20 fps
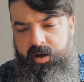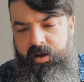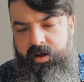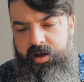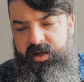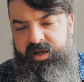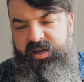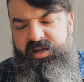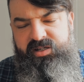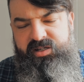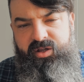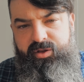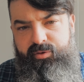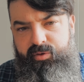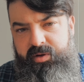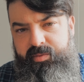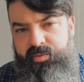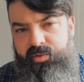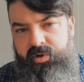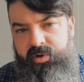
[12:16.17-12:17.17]
I guess
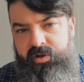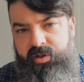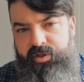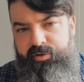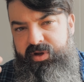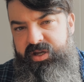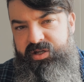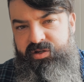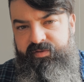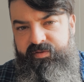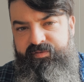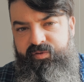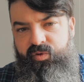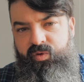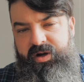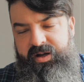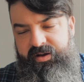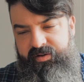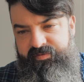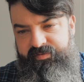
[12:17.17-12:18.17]
3 to
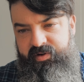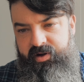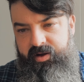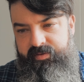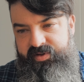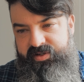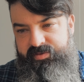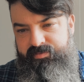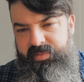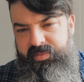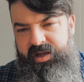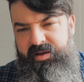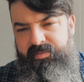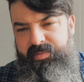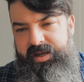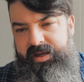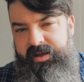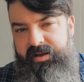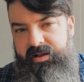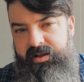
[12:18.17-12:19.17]
4 out of 5 is
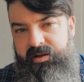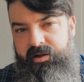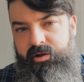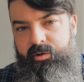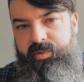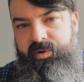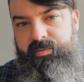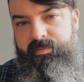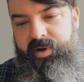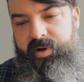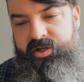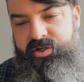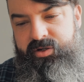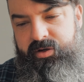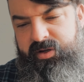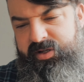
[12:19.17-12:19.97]
maybe a little bit much.